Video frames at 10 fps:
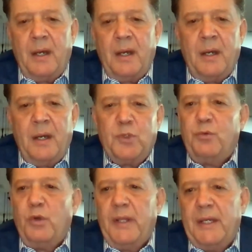Um,
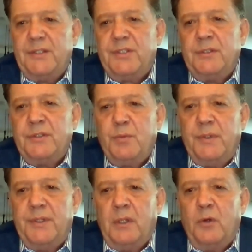good relations
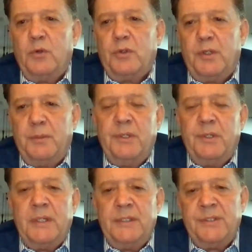with local
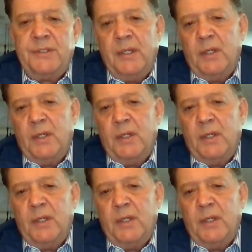communities.